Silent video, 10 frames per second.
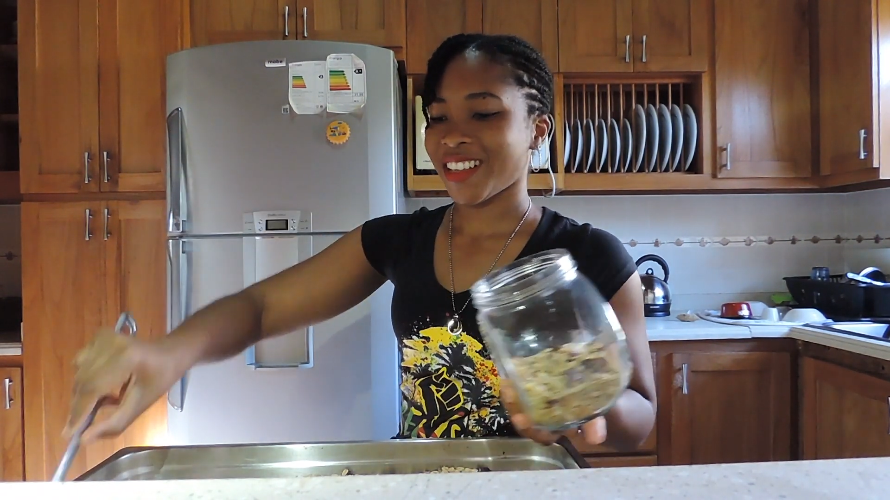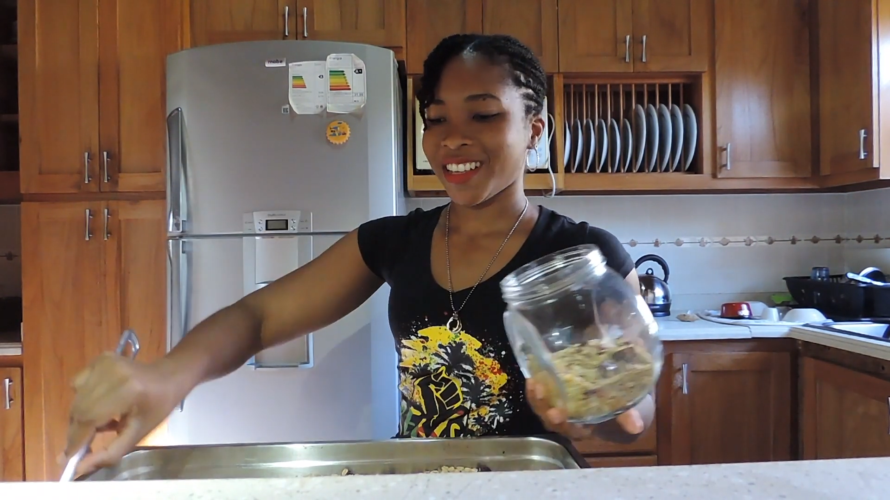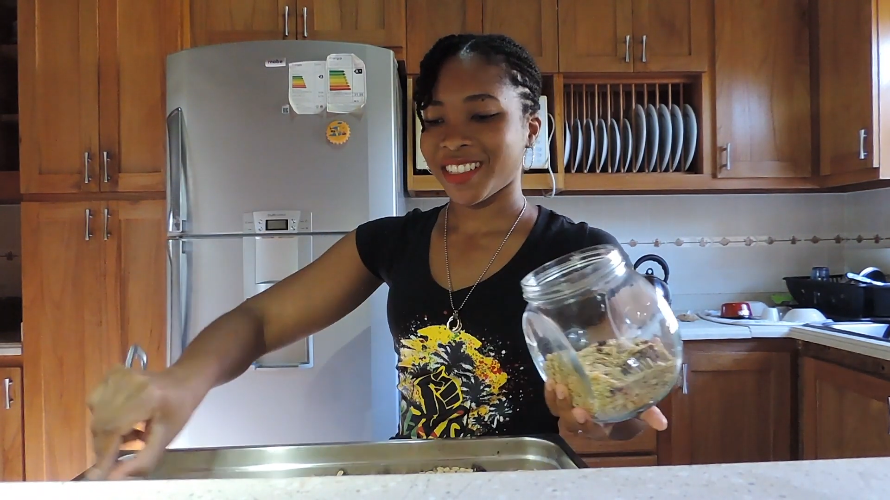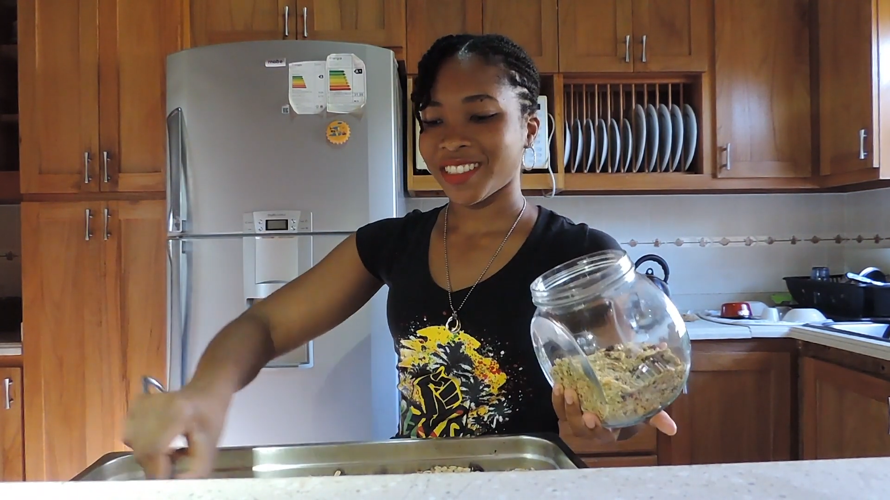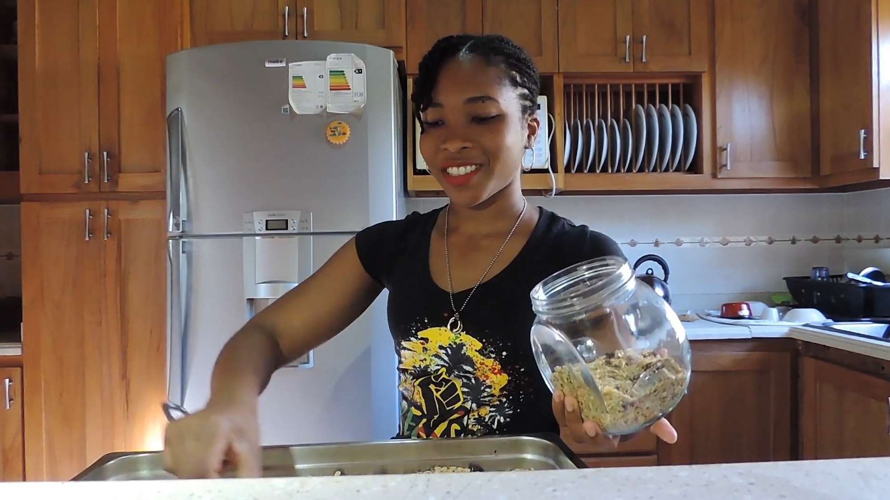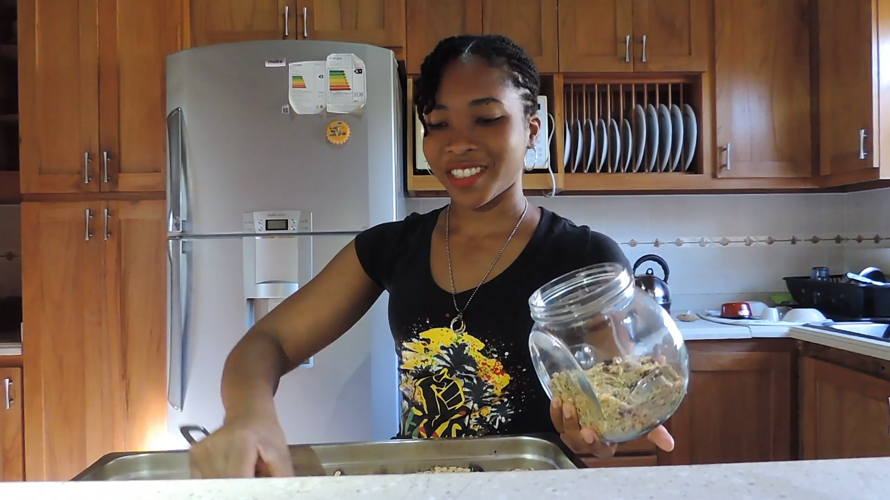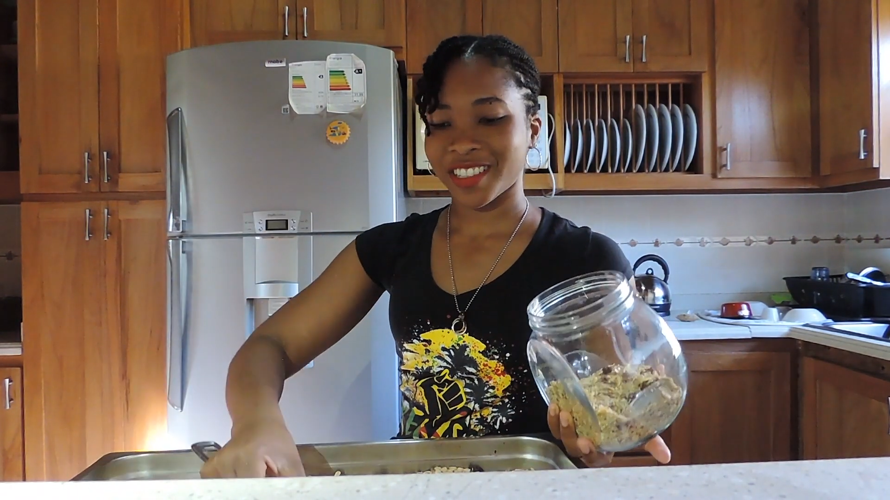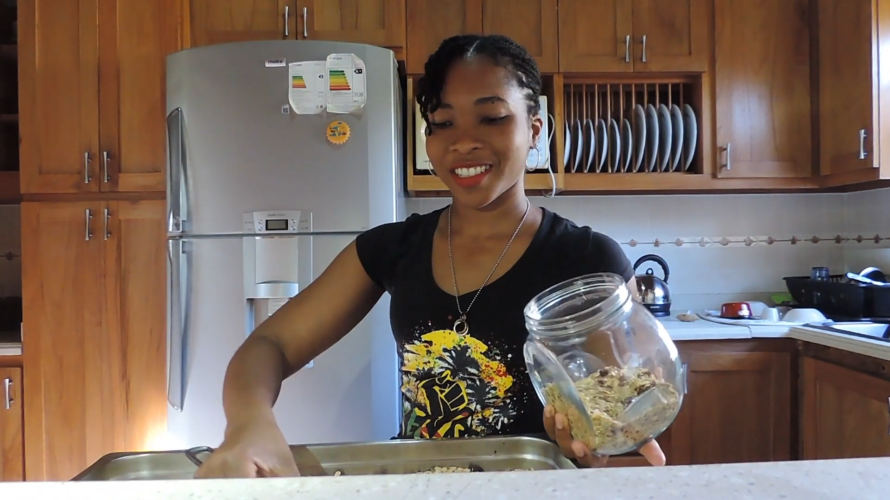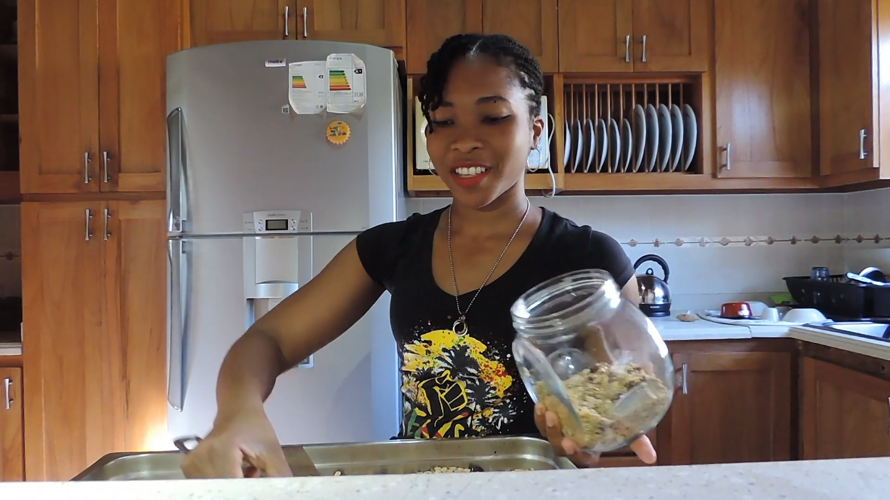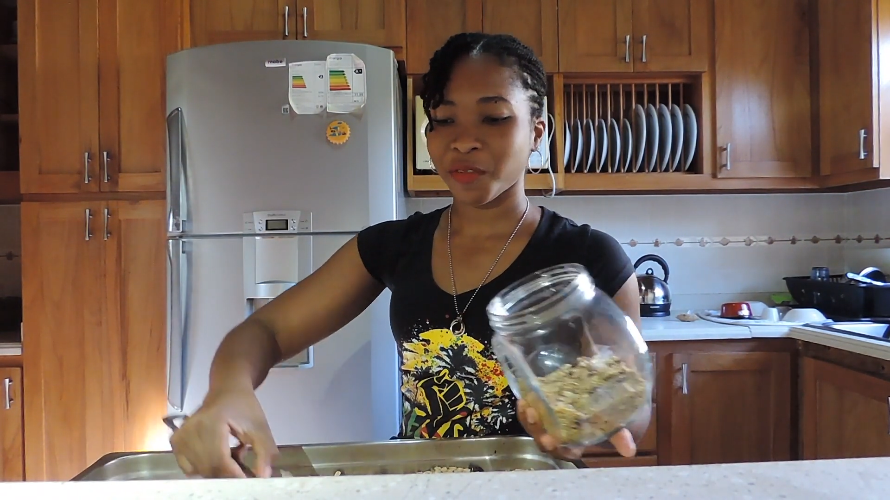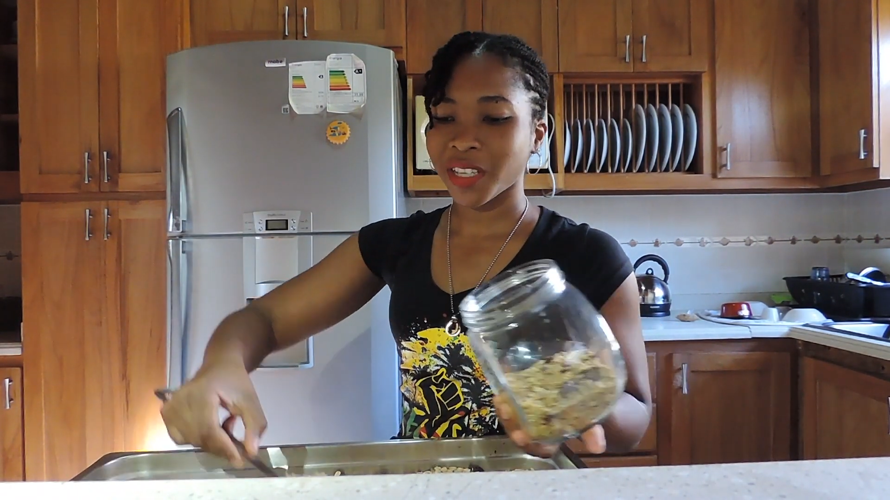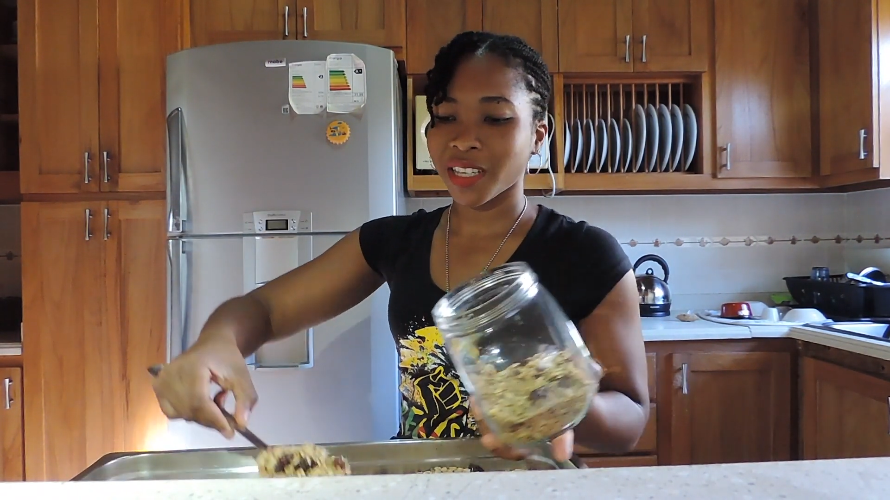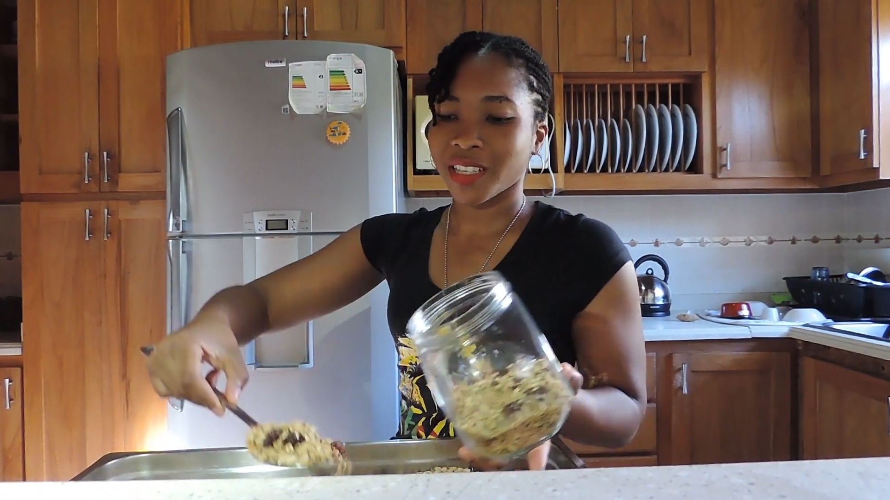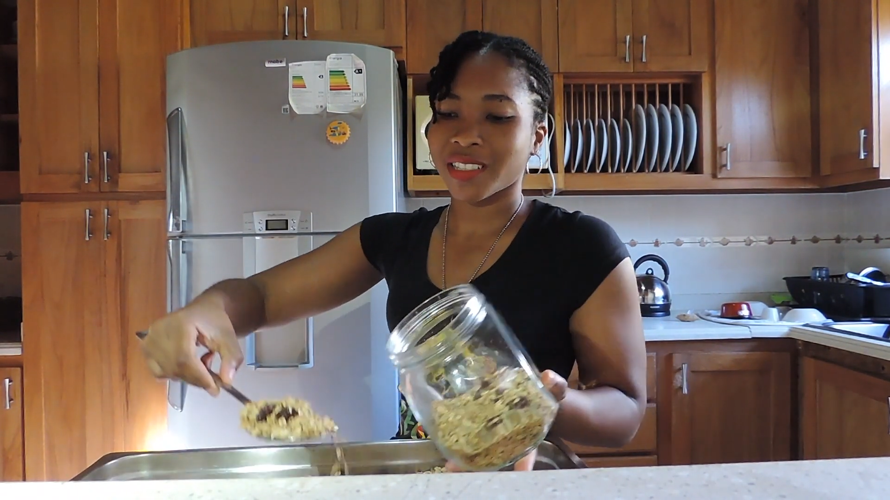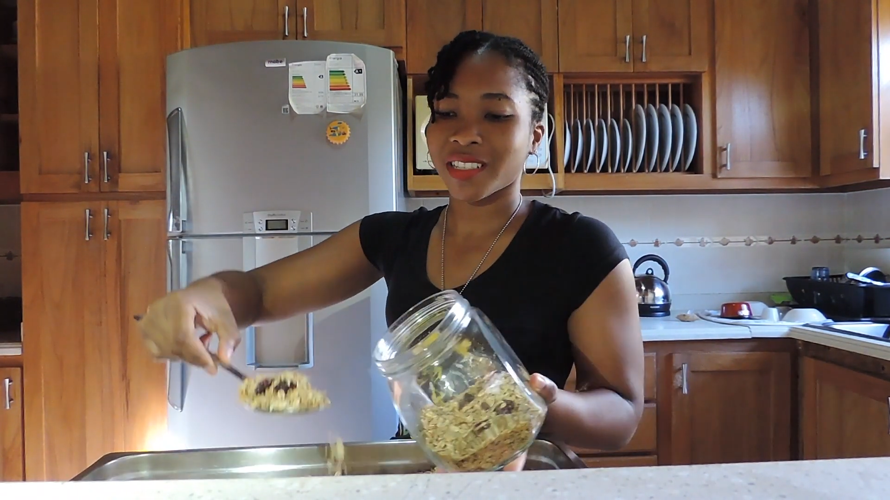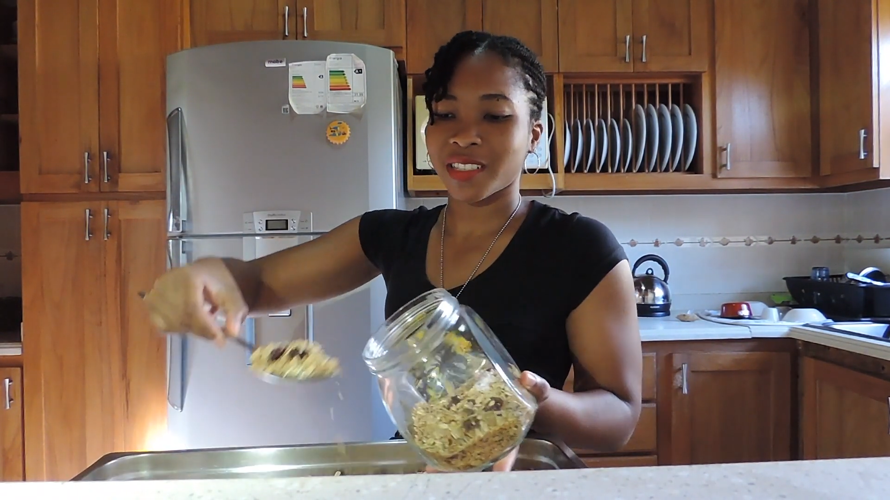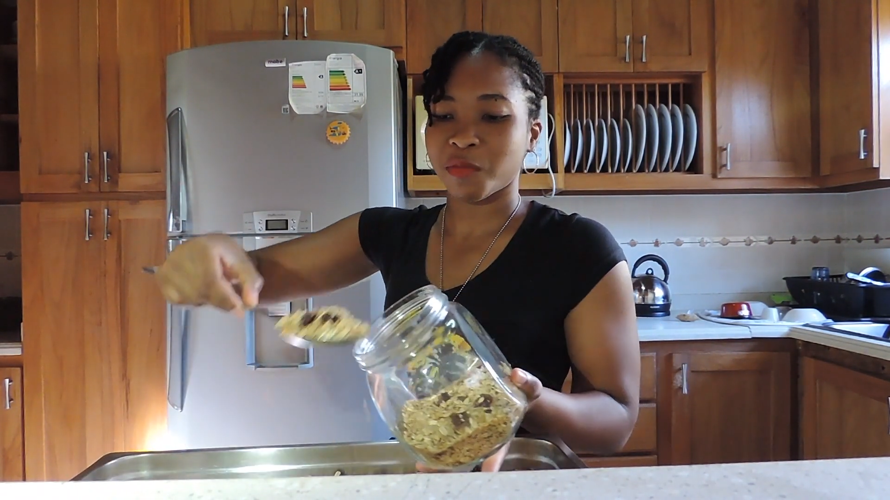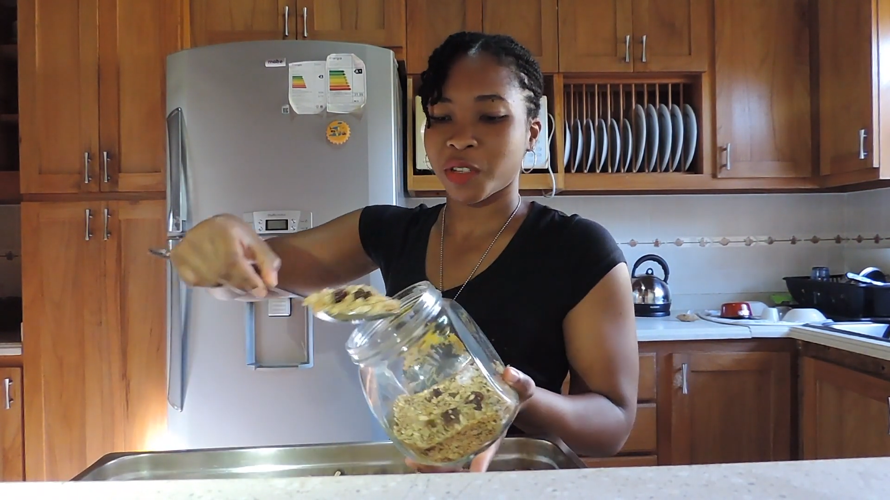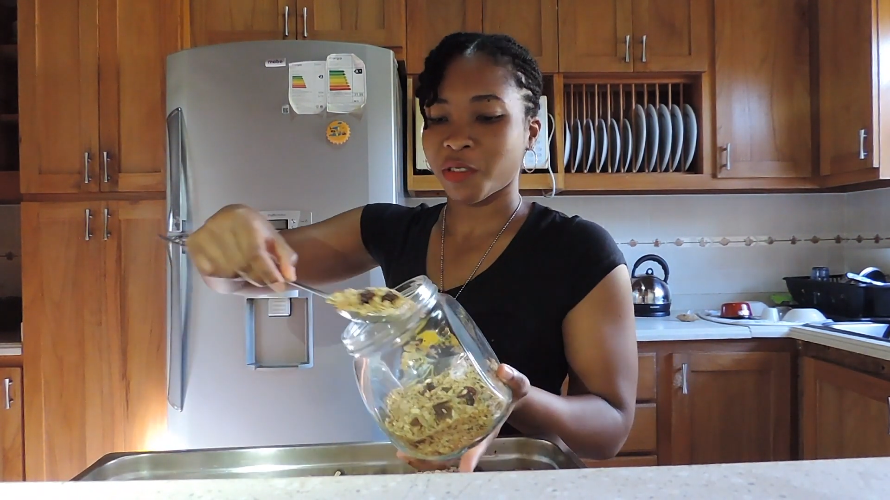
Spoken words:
Oh, I feel like eating some